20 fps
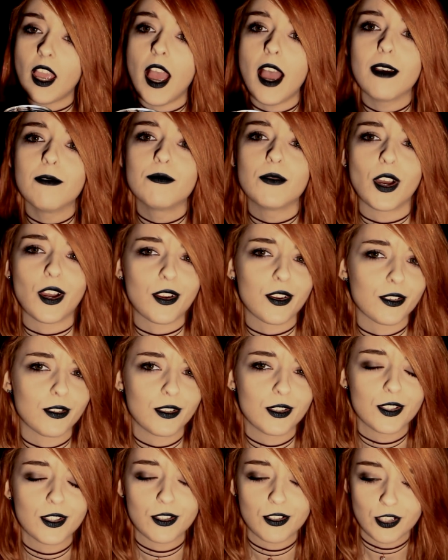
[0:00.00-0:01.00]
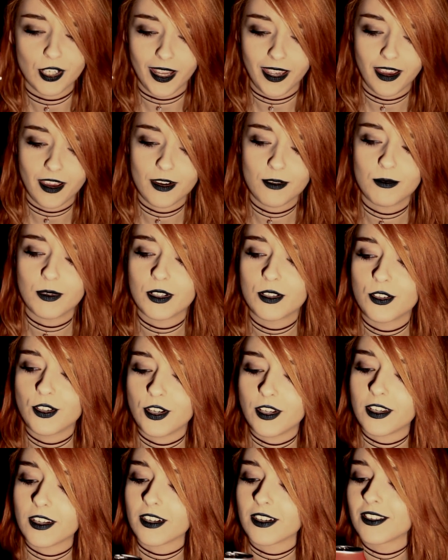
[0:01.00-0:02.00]
I'm not going to check how much
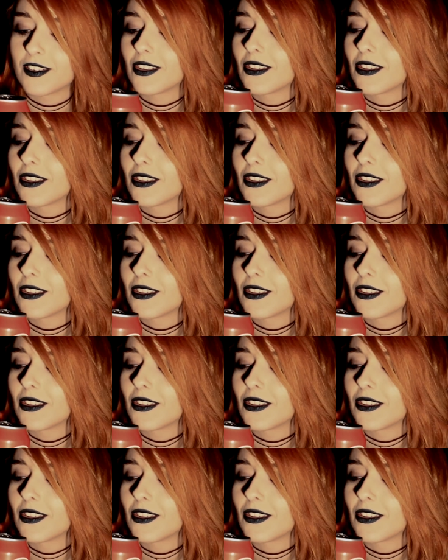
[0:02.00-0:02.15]
sugar is